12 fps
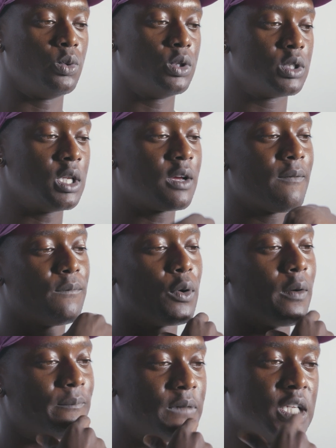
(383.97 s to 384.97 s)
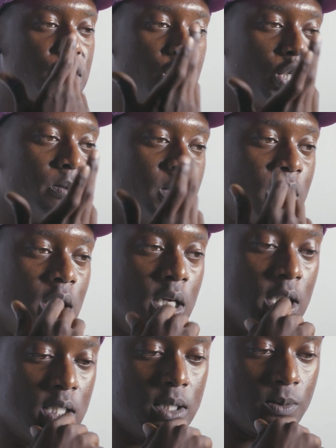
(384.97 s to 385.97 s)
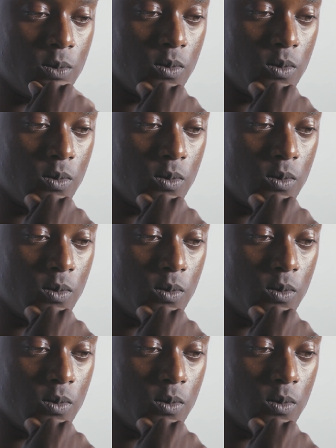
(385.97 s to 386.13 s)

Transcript: We was looking for a feature because,